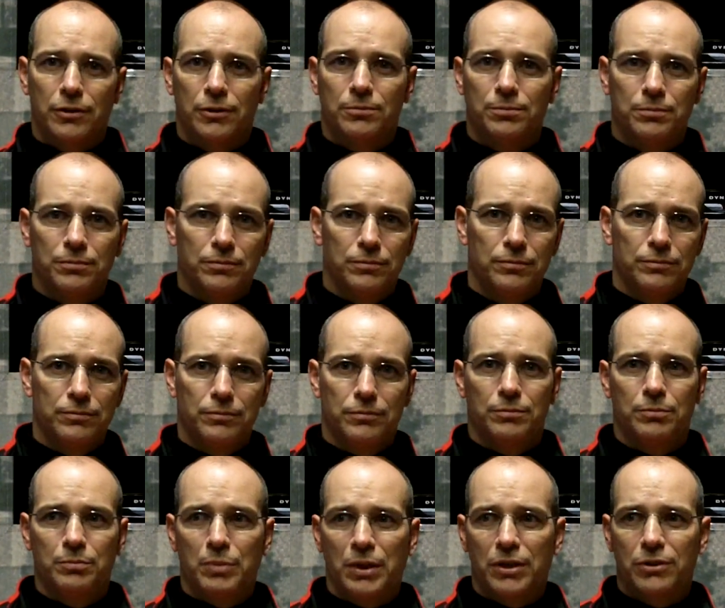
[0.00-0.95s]
to
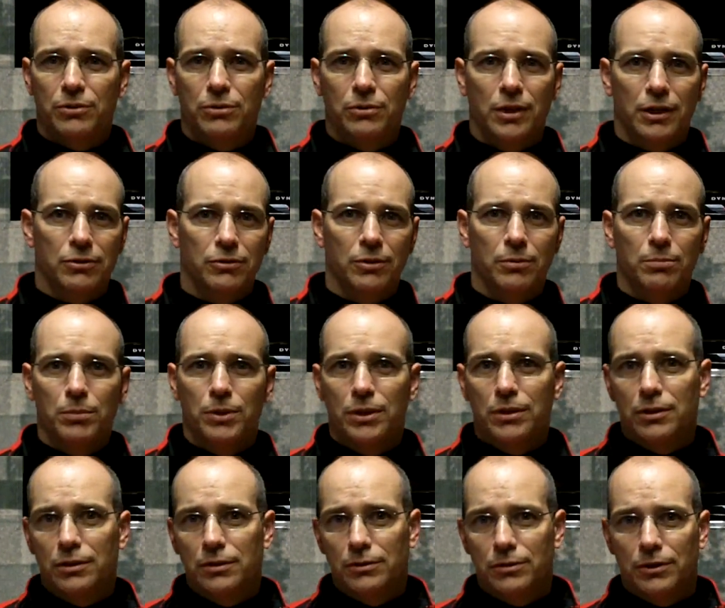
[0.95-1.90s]
pay their electric
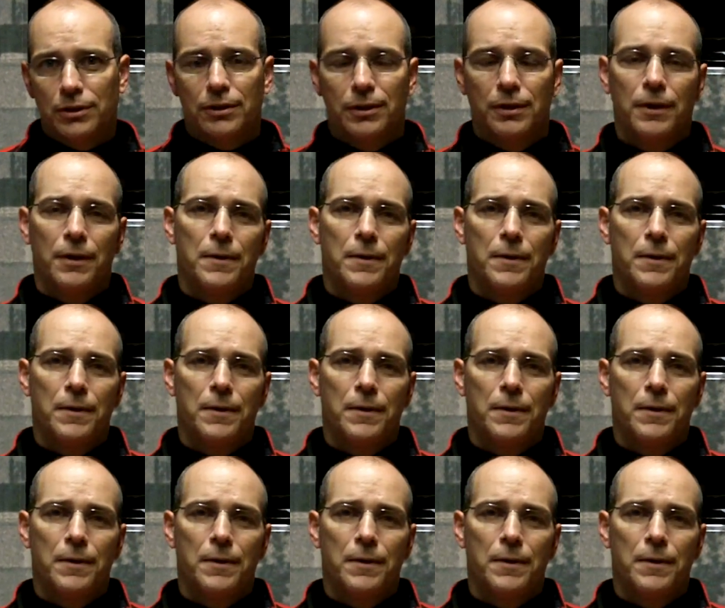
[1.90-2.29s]
bill,